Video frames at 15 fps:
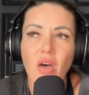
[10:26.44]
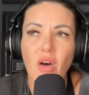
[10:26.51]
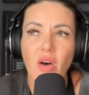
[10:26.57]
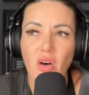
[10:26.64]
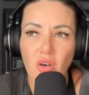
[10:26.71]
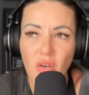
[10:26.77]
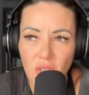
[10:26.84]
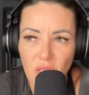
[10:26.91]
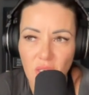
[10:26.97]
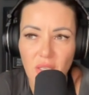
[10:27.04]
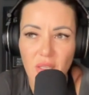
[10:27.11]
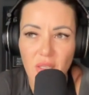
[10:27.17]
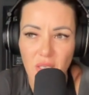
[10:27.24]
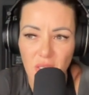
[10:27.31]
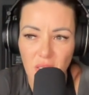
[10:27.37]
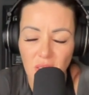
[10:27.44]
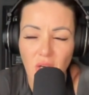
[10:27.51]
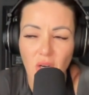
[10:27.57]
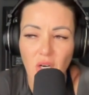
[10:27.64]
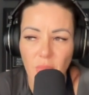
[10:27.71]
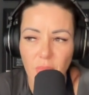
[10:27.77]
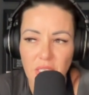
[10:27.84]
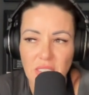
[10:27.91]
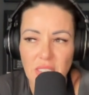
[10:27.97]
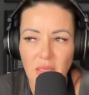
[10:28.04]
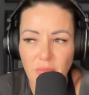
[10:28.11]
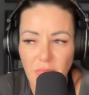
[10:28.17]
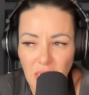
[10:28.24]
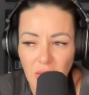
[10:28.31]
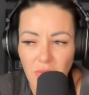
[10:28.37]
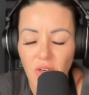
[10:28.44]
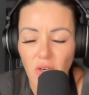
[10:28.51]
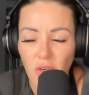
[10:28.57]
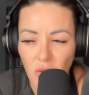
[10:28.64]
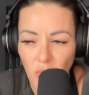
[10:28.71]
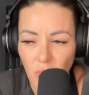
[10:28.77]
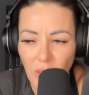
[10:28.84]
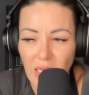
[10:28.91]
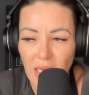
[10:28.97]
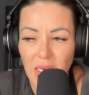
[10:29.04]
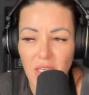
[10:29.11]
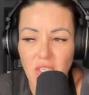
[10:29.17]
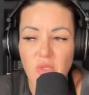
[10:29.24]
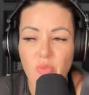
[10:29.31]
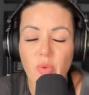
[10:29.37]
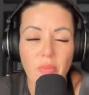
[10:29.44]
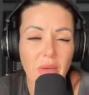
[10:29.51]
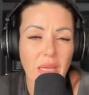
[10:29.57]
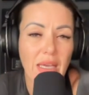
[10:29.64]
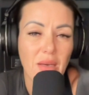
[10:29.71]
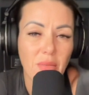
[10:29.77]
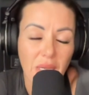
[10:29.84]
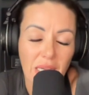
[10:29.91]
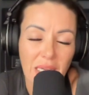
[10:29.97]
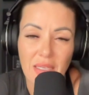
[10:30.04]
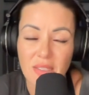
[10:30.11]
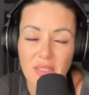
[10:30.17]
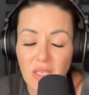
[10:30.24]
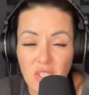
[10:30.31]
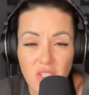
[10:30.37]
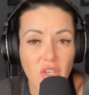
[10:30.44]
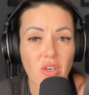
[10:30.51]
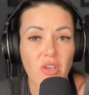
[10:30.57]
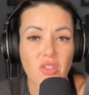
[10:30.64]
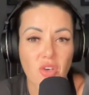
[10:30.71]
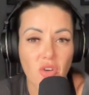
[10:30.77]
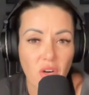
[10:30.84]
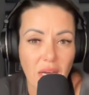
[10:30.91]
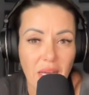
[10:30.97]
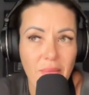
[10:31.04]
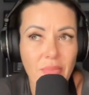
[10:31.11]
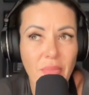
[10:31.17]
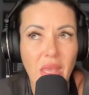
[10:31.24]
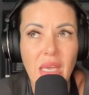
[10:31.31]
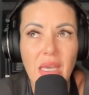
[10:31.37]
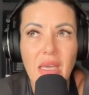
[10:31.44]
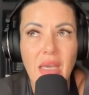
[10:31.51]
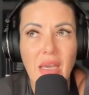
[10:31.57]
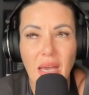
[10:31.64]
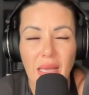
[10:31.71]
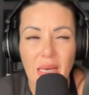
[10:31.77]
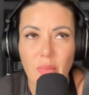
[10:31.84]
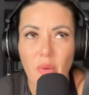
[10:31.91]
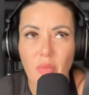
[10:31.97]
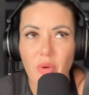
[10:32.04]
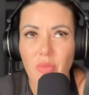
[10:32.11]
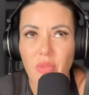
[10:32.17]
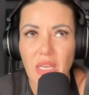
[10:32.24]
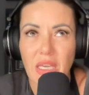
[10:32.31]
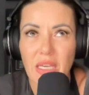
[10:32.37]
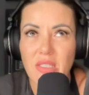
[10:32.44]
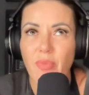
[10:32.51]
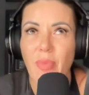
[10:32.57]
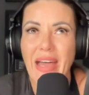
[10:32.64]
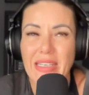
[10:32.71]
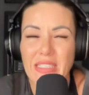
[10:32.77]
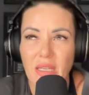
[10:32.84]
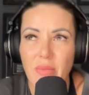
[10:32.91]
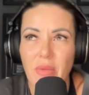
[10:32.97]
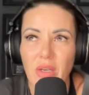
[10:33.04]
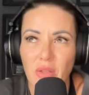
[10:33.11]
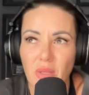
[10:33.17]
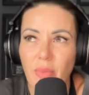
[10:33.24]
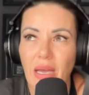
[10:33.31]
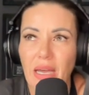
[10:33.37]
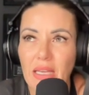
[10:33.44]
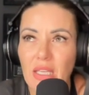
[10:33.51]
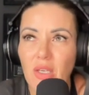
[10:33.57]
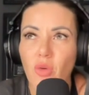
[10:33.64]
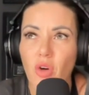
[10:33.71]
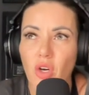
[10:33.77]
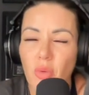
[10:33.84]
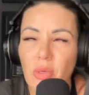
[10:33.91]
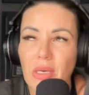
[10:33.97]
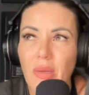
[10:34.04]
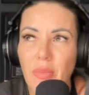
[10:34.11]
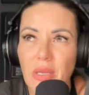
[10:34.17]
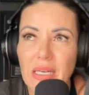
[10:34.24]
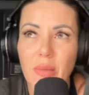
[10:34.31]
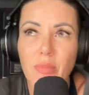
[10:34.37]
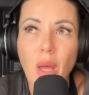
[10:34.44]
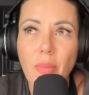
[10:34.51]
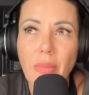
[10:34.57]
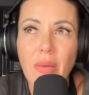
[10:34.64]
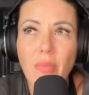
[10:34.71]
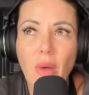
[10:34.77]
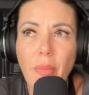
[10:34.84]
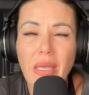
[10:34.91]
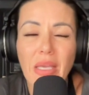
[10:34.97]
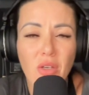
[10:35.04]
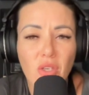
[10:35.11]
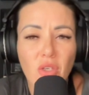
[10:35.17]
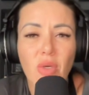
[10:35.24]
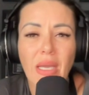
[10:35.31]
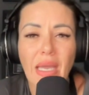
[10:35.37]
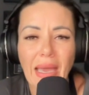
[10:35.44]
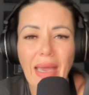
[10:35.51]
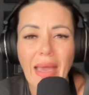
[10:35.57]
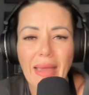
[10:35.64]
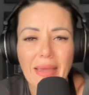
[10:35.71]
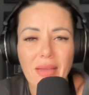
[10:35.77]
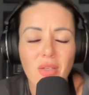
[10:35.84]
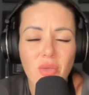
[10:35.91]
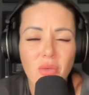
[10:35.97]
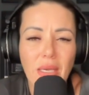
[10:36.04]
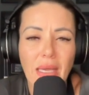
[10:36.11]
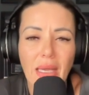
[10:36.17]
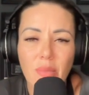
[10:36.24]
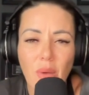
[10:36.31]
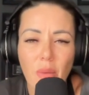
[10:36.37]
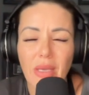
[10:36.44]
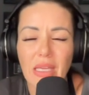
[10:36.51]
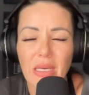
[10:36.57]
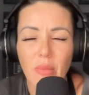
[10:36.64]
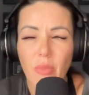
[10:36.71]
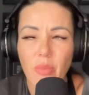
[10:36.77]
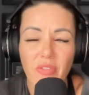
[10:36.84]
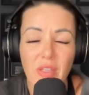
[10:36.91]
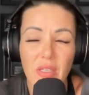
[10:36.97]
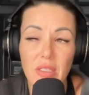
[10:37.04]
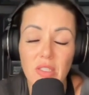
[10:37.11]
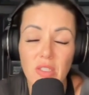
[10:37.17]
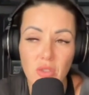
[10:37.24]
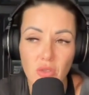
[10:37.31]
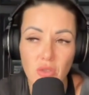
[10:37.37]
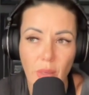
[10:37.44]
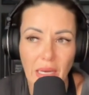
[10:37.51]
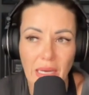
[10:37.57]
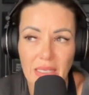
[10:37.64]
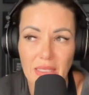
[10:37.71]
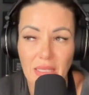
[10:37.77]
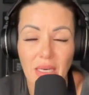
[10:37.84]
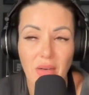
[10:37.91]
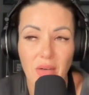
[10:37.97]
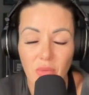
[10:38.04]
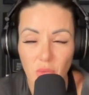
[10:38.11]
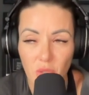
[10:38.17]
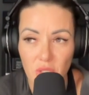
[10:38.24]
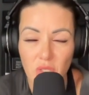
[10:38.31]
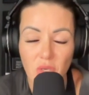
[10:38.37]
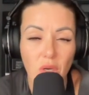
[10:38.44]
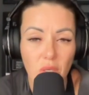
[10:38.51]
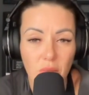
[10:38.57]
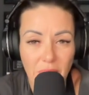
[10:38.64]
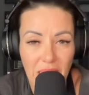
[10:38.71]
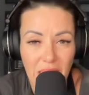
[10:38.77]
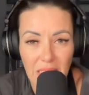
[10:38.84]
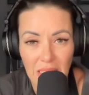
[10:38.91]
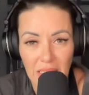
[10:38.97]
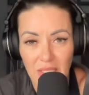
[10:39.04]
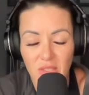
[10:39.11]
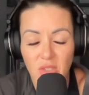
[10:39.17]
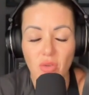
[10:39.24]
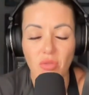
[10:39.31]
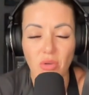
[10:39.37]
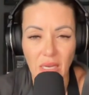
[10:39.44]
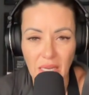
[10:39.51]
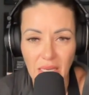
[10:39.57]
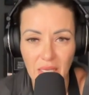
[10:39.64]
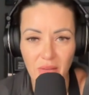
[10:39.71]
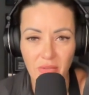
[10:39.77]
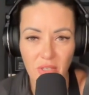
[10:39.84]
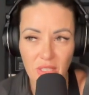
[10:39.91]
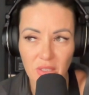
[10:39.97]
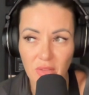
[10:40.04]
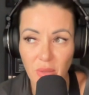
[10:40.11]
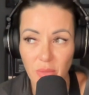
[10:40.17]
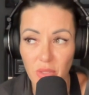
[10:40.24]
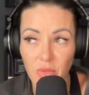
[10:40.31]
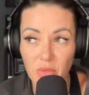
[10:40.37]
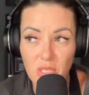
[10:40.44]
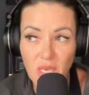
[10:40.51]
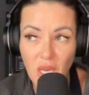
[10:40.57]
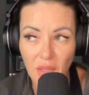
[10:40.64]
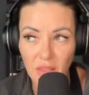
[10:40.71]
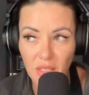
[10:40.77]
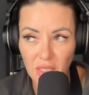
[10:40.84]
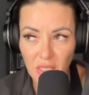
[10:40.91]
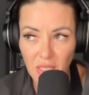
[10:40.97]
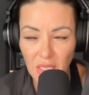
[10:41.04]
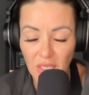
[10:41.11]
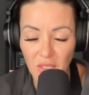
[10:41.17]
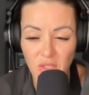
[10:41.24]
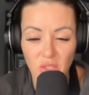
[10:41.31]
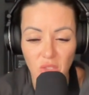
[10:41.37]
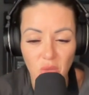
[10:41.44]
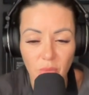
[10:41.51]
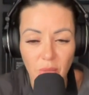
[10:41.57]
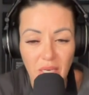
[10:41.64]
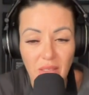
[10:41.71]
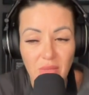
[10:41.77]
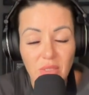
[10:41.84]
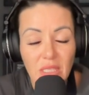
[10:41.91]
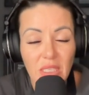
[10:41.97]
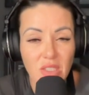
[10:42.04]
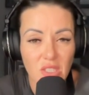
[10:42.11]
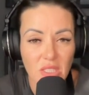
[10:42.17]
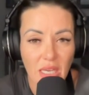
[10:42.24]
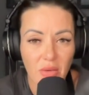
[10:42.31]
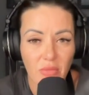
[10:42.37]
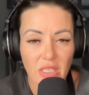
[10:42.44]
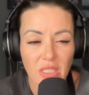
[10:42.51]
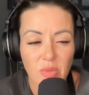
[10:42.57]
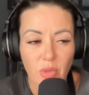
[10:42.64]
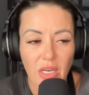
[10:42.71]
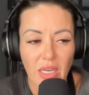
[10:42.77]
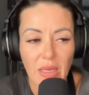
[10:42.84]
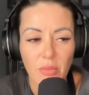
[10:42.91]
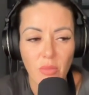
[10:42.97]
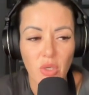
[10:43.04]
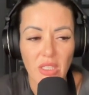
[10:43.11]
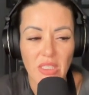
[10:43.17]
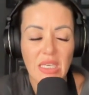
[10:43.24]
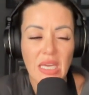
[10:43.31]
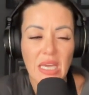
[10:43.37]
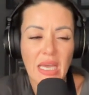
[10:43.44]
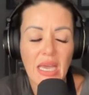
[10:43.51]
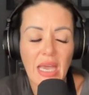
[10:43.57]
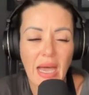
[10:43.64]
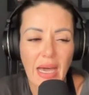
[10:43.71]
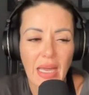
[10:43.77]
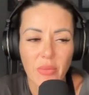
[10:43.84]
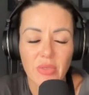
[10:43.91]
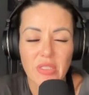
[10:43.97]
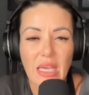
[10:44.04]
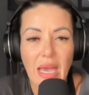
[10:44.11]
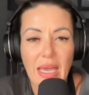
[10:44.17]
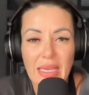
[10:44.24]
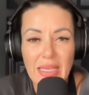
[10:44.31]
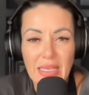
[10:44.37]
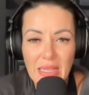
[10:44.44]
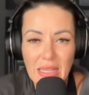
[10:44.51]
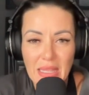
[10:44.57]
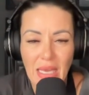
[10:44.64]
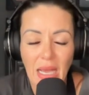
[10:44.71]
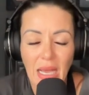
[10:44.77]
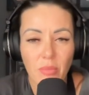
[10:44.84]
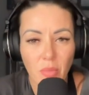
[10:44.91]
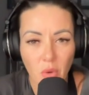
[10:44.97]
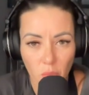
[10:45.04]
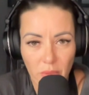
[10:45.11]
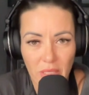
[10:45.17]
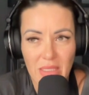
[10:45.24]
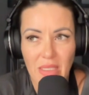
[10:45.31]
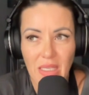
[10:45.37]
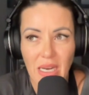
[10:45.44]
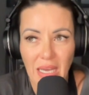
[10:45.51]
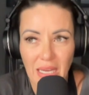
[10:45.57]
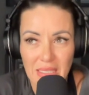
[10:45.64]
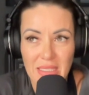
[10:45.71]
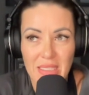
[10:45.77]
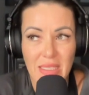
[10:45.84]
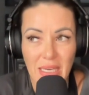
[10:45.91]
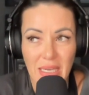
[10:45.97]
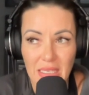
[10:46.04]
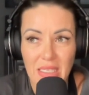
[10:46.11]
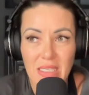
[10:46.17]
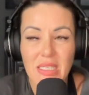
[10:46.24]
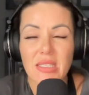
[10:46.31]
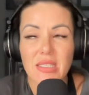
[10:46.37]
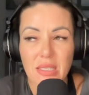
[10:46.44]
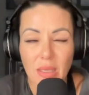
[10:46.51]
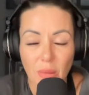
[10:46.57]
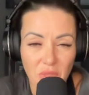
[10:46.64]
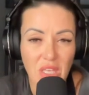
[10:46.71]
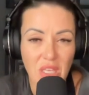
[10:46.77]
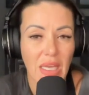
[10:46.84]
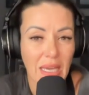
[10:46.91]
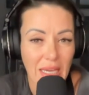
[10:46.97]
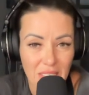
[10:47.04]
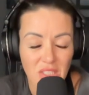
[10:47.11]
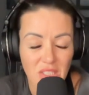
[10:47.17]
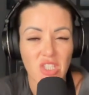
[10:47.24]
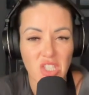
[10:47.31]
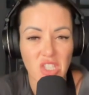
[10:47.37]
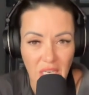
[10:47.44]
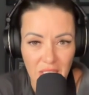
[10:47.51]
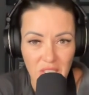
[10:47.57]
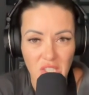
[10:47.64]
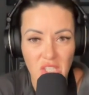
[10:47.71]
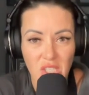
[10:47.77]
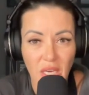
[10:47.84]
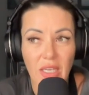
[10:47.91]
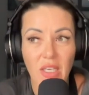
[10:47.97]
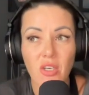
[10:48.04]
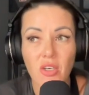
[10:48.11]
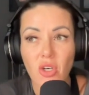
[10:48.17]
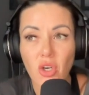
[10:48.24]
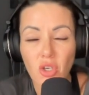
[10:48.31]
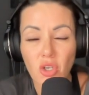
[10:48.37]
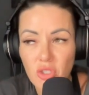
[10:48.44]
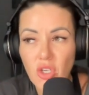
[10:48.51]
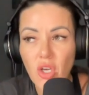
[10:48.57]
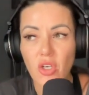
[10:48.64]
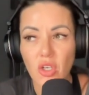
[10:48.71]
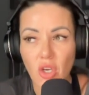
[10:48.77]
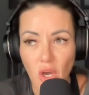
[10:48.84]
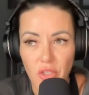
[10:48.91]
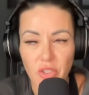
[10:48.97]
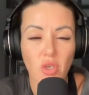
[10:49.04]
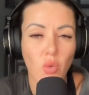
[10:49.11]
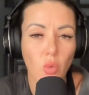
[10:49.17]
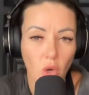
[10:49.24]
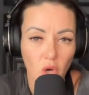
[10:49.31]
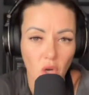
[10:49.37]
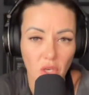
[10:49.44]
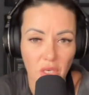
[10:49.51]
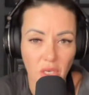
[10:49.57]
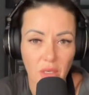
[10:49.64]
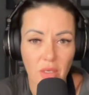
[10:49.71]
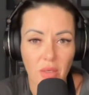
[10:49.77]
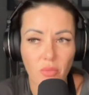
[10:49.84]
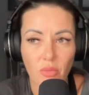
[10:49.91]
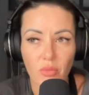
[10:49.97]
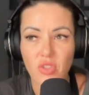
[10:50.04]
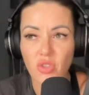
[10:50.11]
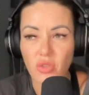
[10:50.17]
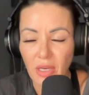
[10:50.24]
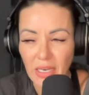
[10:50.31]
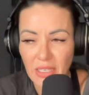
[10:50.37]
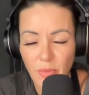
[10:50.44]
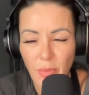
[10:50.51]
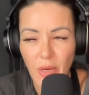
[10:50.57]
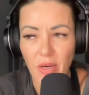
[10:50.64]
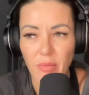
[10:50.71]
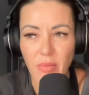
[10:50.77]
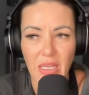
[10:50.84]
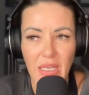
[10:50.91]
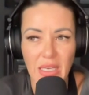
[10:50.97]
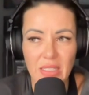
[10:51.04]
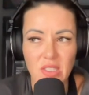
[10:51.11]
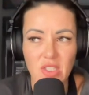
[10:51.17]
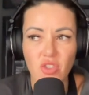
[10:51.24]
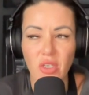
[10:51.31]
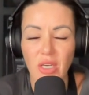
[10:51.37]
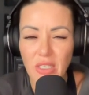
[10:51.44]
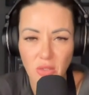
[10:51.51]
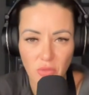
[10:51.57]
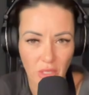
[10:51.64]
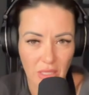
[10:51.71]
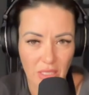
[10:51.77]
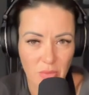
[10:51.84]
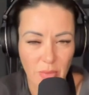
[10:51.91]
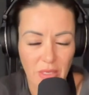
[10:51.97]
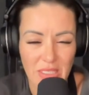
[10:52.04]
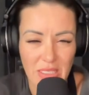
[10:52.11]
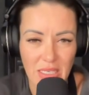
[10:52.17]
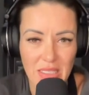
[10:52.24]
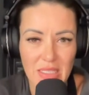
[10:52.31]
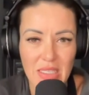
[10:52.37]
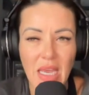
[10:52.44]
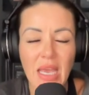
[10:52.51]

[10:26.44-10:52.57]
on the carpet in the middle of our hallway, and I just put my head in my hands and I started to cry. And I remember the kids patting me on the back, you know, awkwardly being like, "Mummy, mummy, are you okay? Are you okay, mummy?" And I remember feeling so bad that here I was on my knees crying in front of them, and there was nothing that they could do, but I really just had reached breaking point. And it was in that moment that I decided something had to change. I could not go on trying to parent my kids, trying to run this business.